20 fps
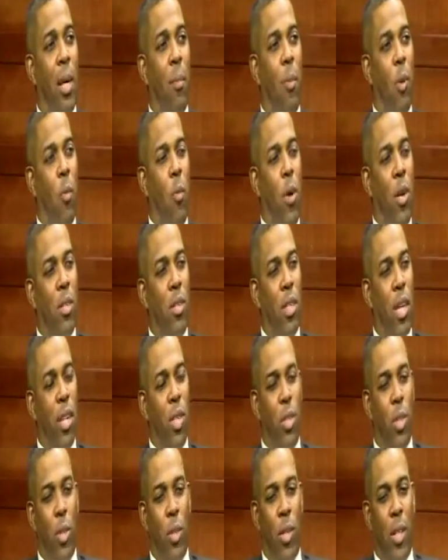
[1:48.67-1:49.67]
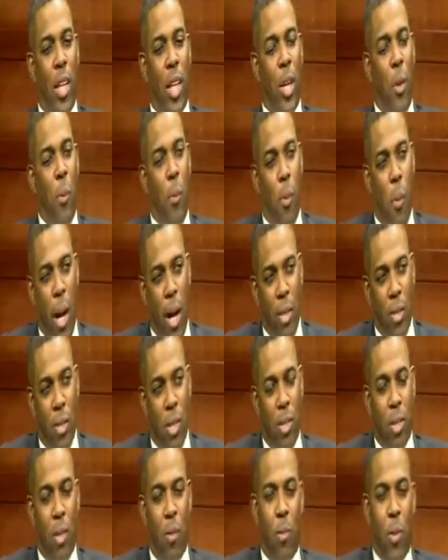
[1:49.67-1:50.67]
But once they do it, in the
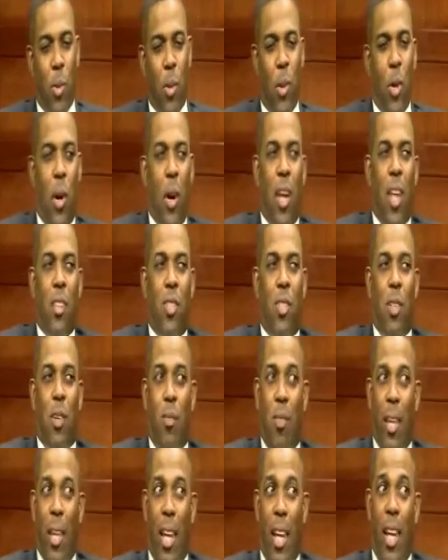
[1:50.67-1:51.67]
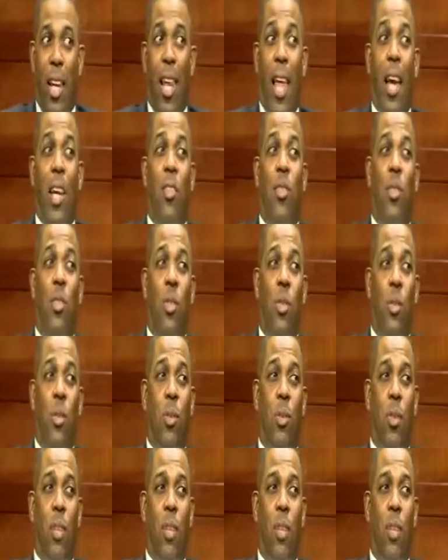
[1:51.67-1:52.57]
process of doing all that stuff that they like to do,